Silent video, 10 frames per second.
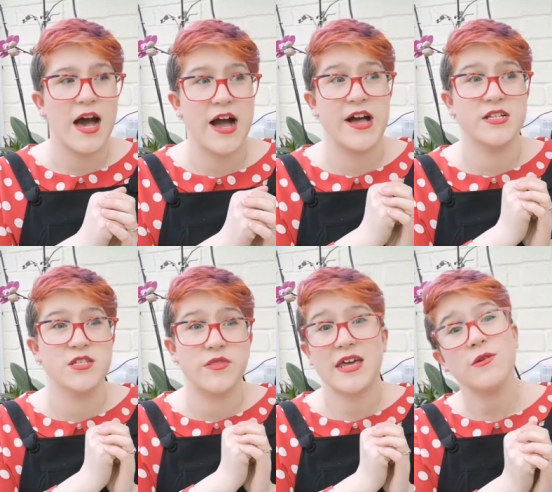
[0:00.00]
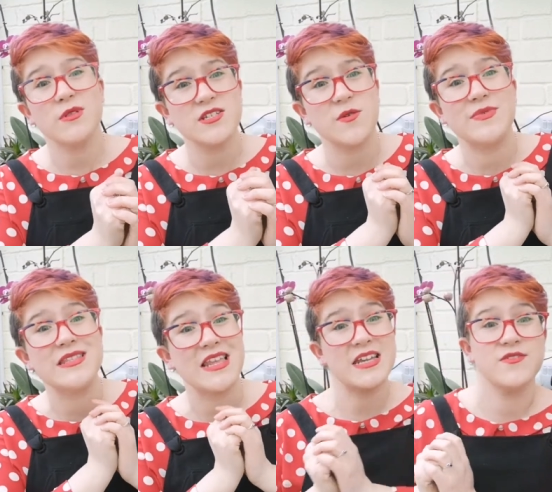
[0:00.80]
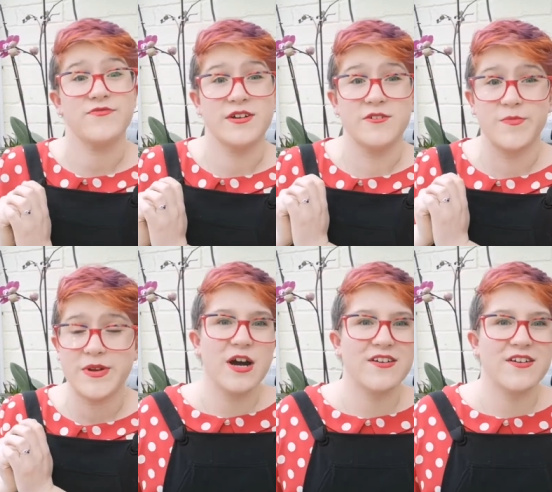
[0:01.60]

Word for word: and then it will end up in landfill,